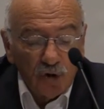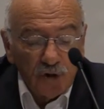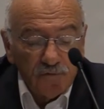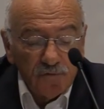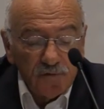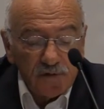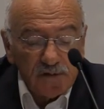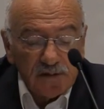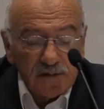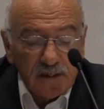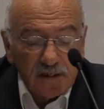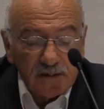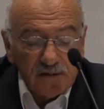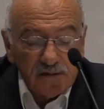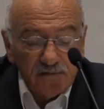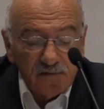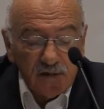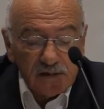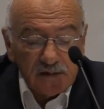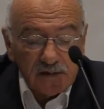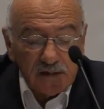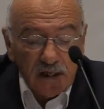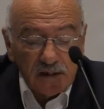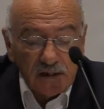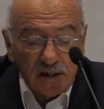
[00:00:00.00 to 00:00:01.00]
We've
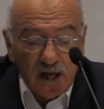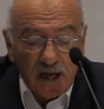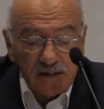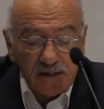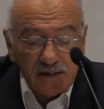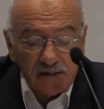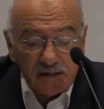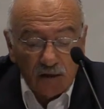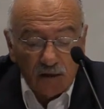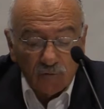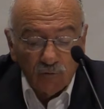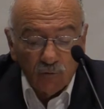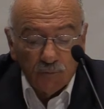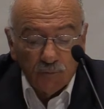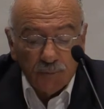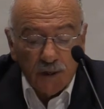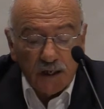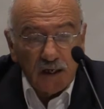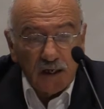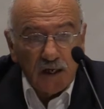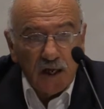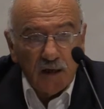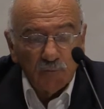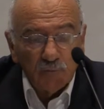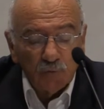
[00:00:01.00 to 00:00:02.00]
had
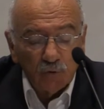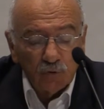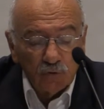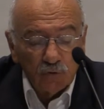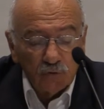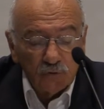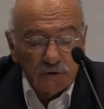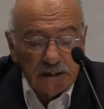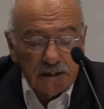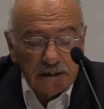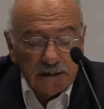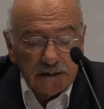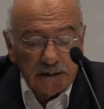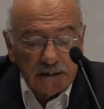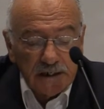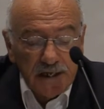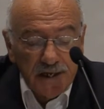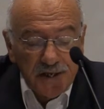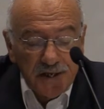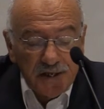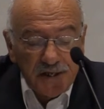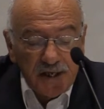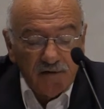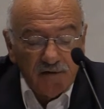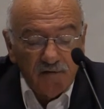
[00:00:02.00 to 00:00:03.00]
mutual
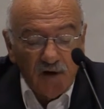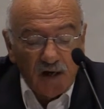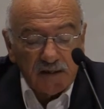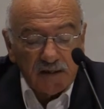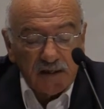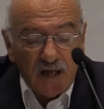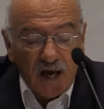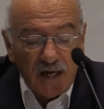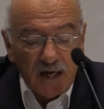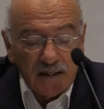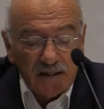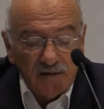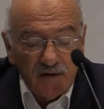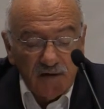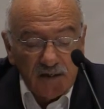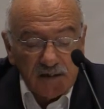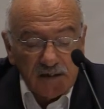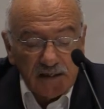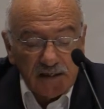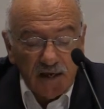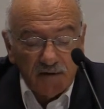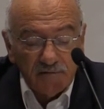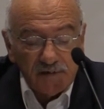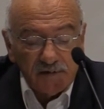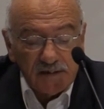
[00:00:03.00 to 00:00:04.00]
visits, education and
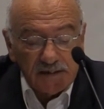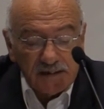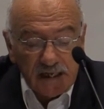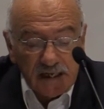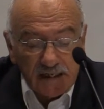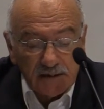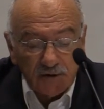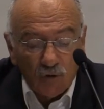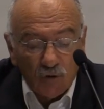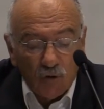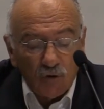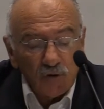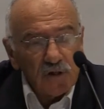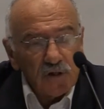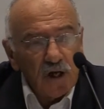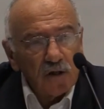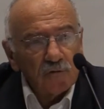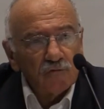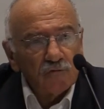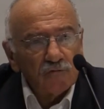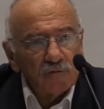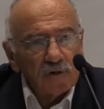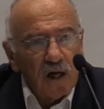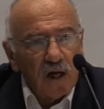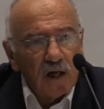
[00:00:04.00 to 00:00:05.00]
cultural
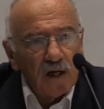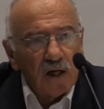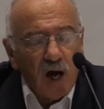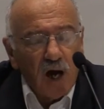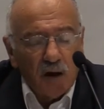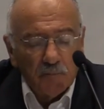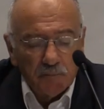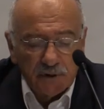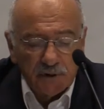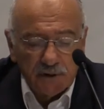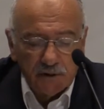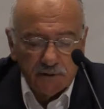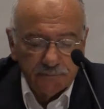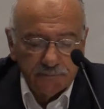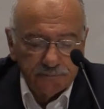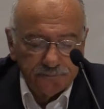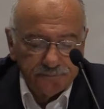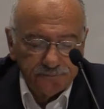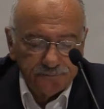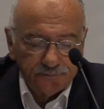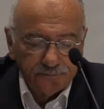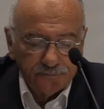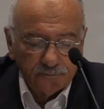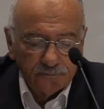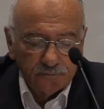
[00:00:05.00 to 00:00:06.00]
visits,
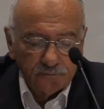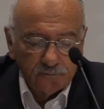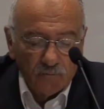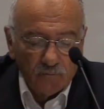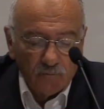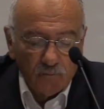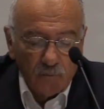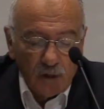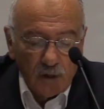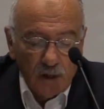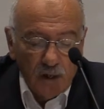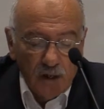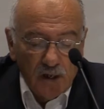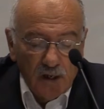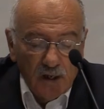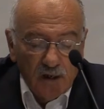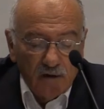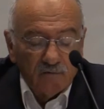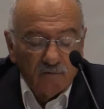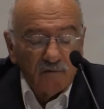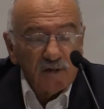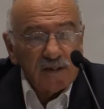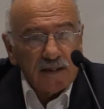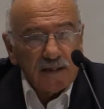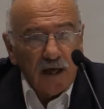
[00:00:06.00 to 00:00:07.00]
so we've created
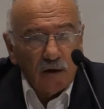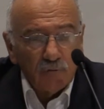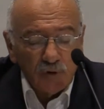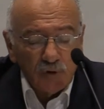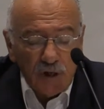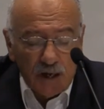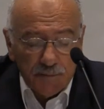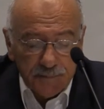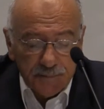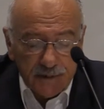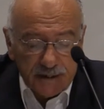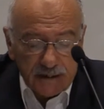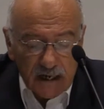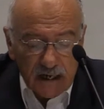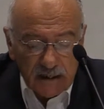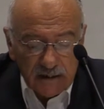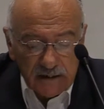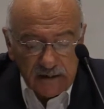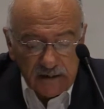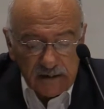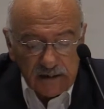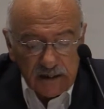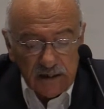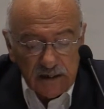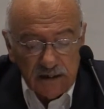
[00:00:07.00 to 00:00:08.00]
strong
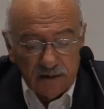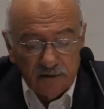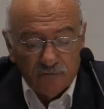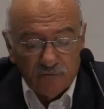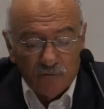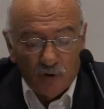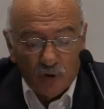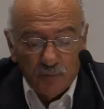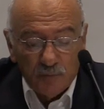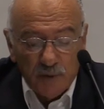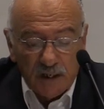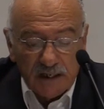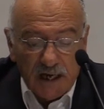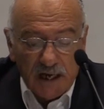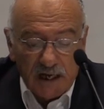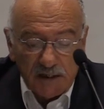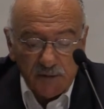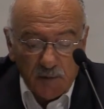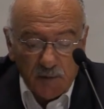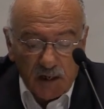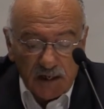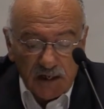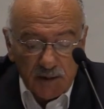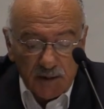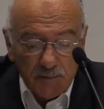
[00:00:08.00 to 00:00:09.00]
friendships, and
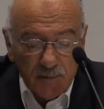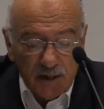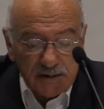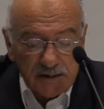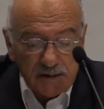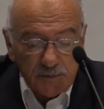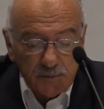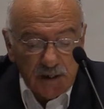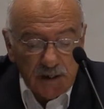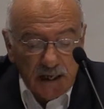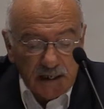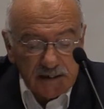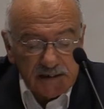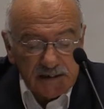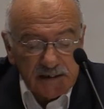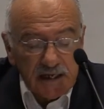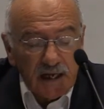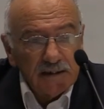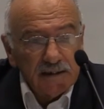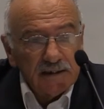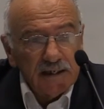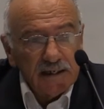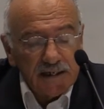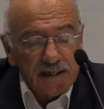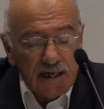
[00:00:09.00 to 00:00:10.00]
the
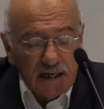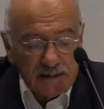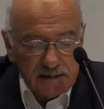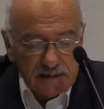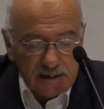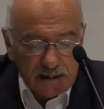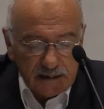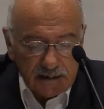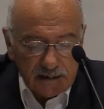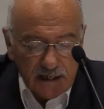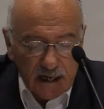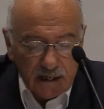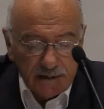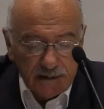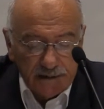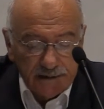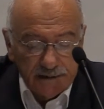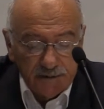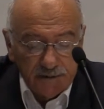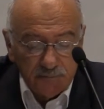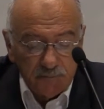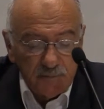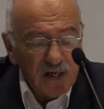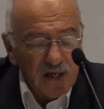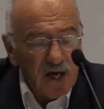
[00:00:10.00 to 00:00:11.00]
cooperation, idea of
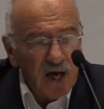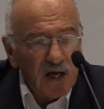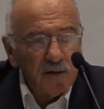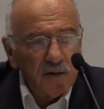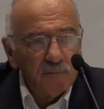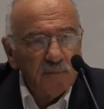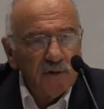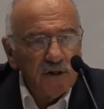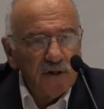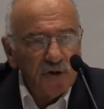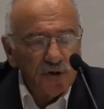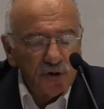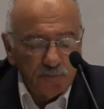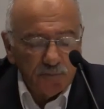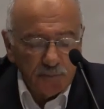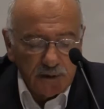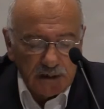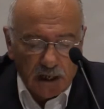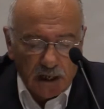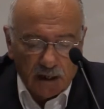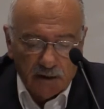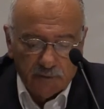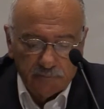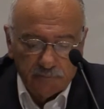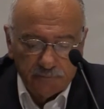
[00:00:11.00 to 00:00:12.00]
cooperation was
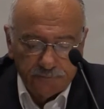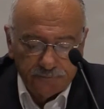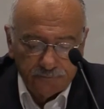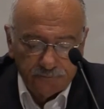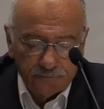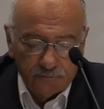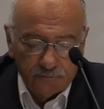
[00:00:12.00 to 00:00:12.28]
underlined.